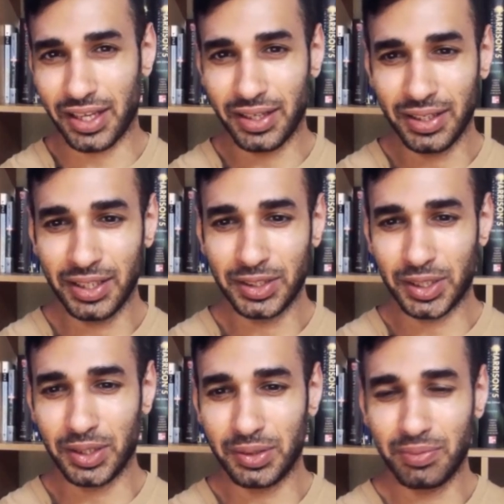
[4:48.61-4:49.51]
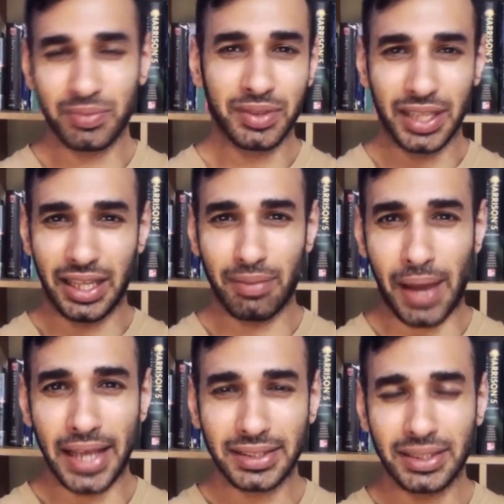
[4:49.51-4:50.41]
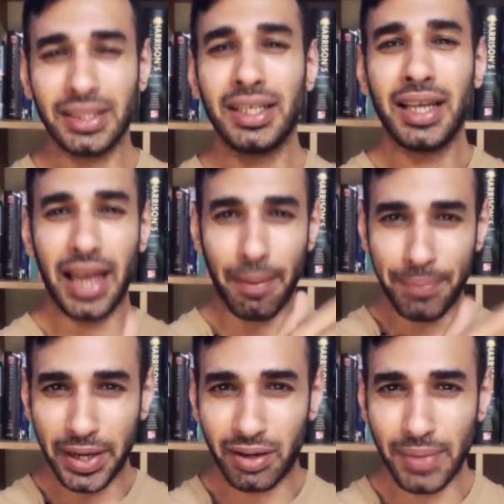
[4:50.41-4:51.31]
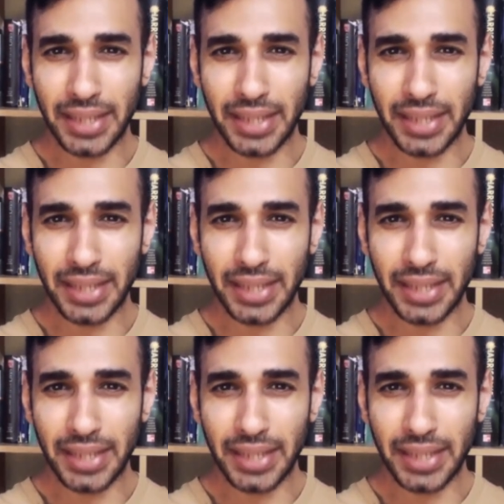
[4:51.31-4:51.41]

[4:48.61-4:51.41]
So in the past, a pyramid